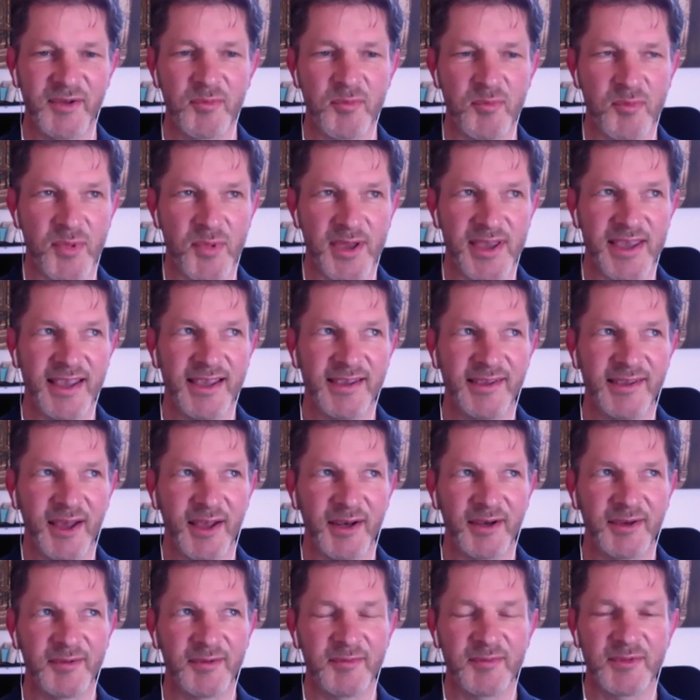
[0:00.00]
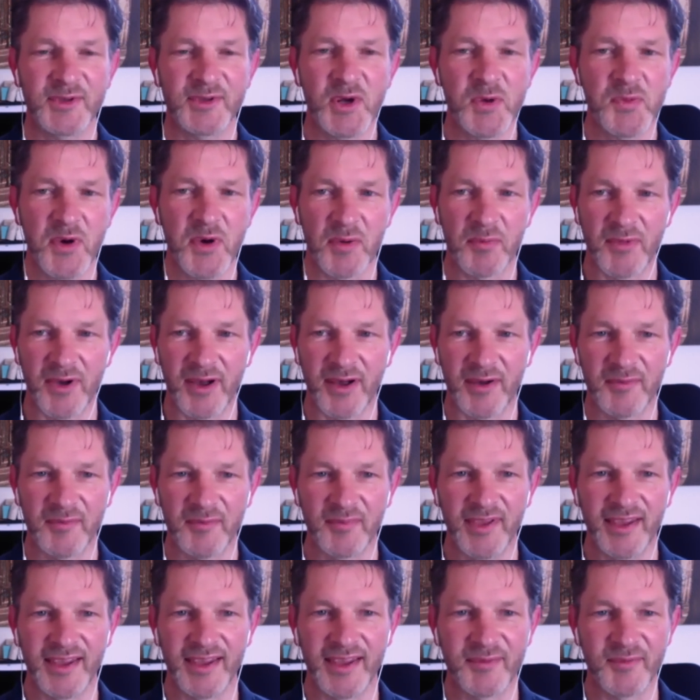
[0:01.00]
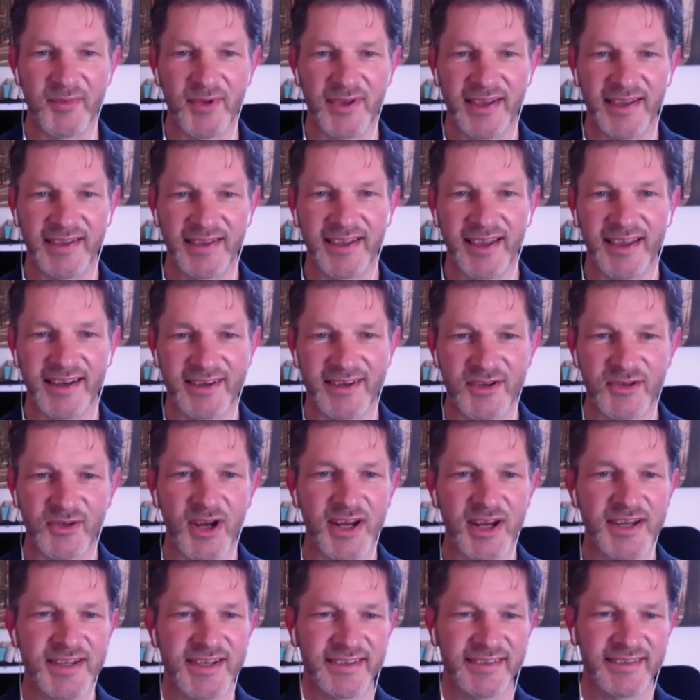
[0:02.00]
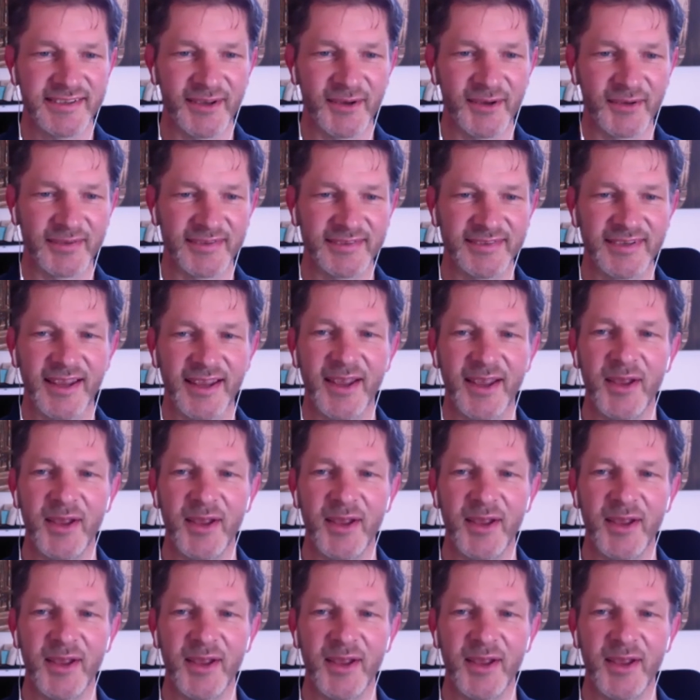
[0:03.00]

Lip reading: being that super mom, being that gracious host,